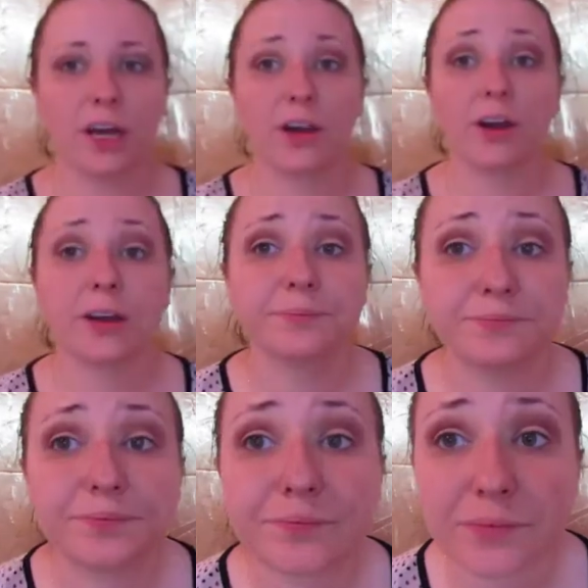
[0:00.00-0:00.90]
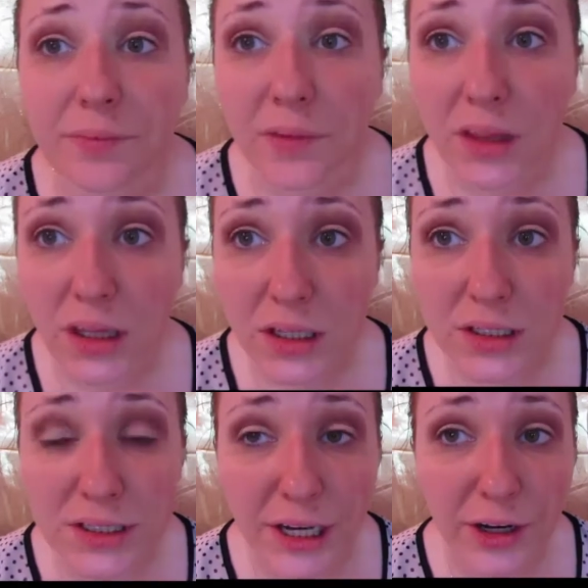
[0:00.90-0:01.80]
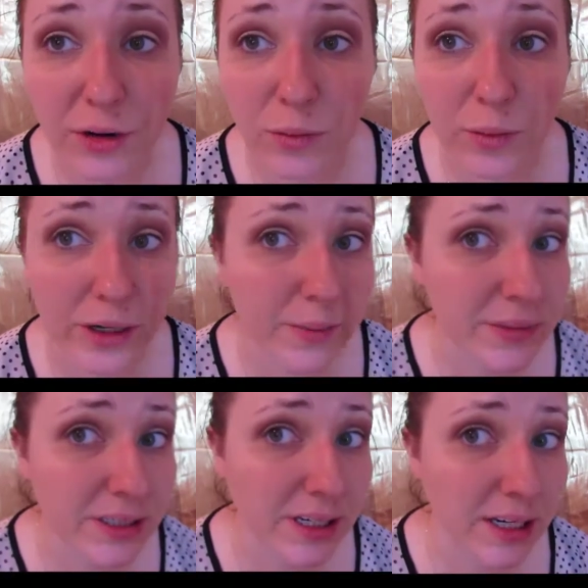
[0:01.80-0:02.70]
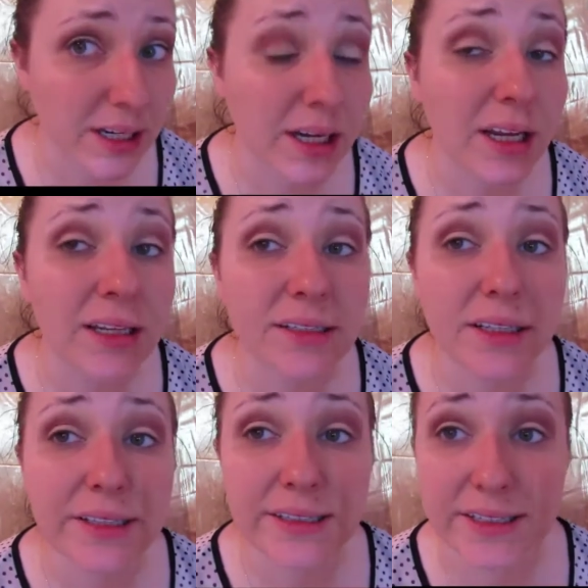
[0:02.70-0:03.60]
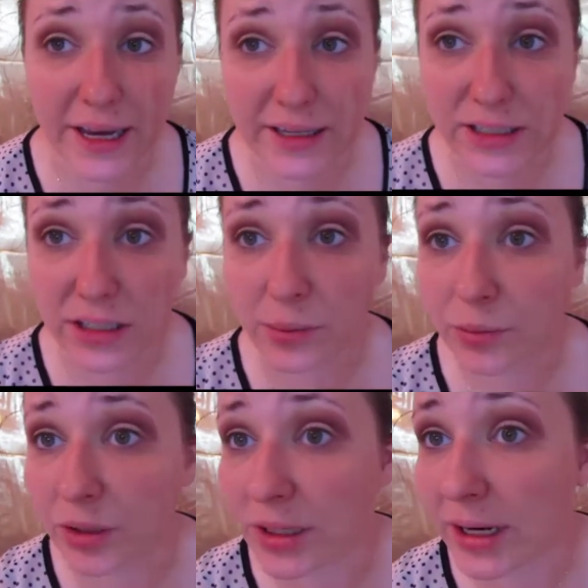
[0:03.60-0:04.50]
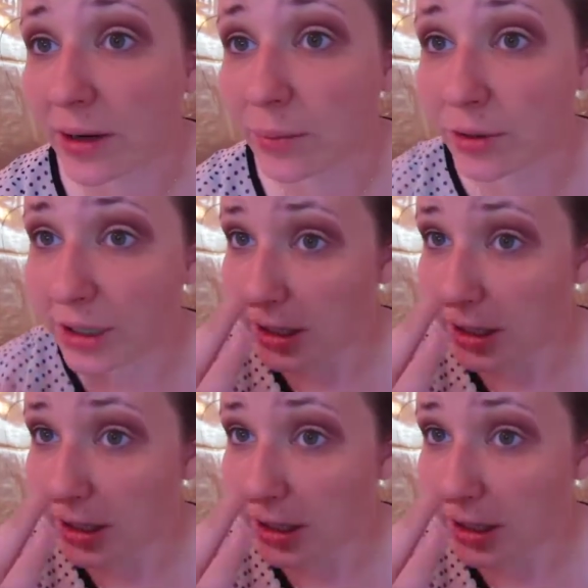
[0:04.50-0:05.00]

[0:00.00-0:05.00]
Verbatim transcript: Okay, so what I'm seeing is that this is actually blending out pretty